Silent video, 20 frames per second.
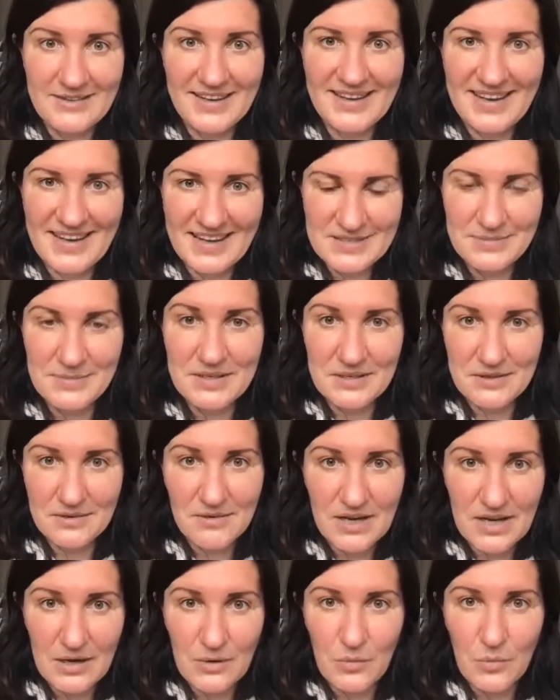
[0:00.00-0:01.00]
an expert
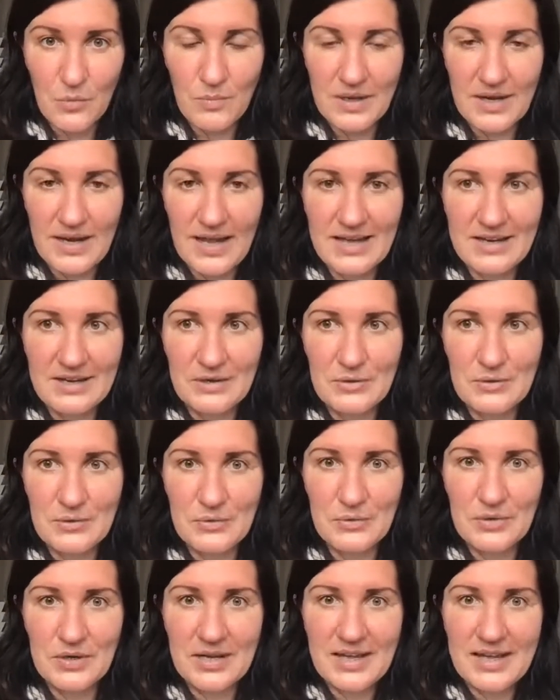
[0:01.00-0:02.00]
career woman, and
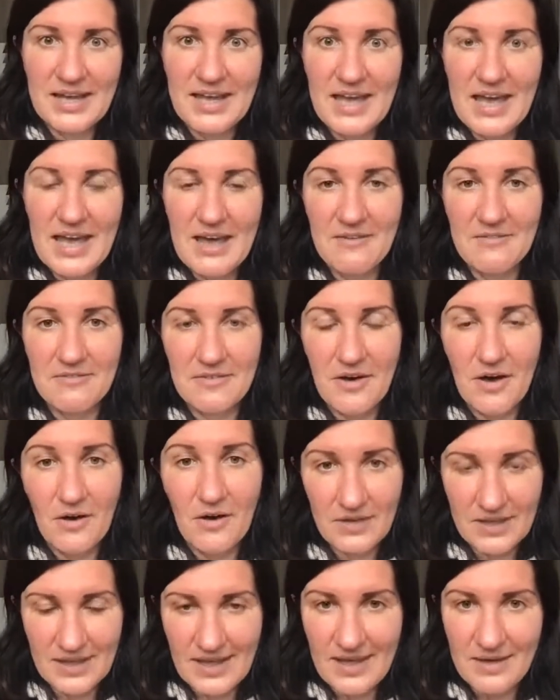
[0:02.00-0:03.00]
who have
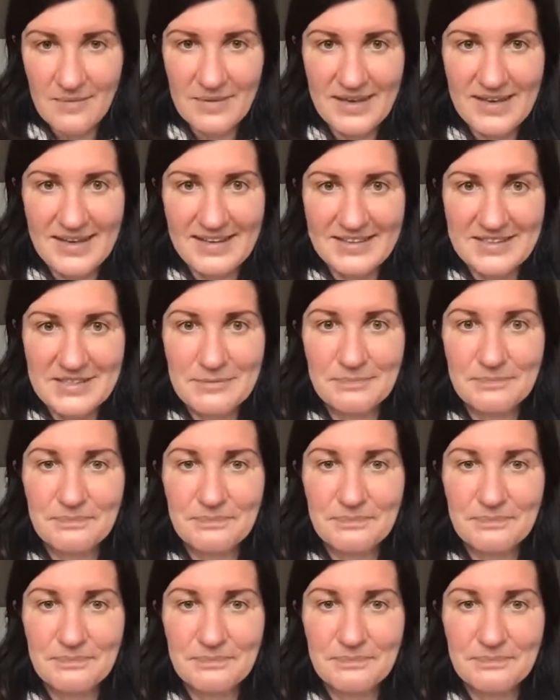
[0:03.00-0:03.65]
overcome it